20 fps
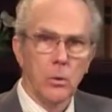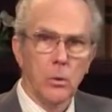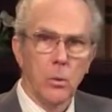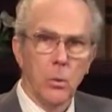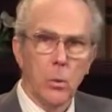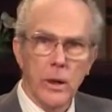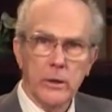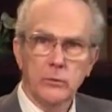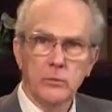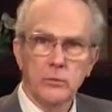
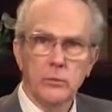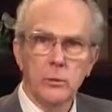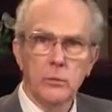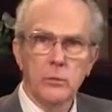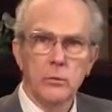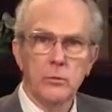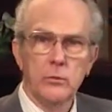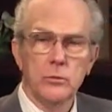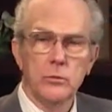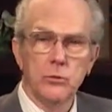
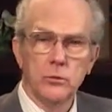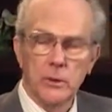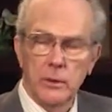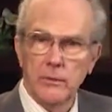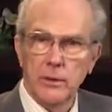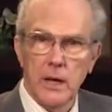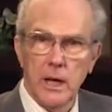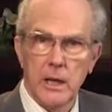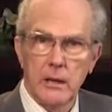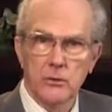Western
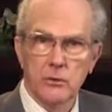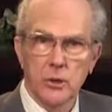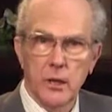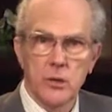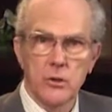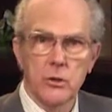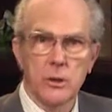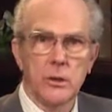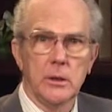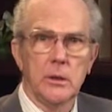
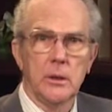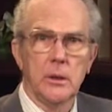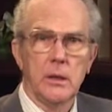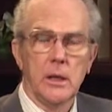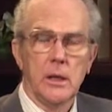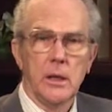civilization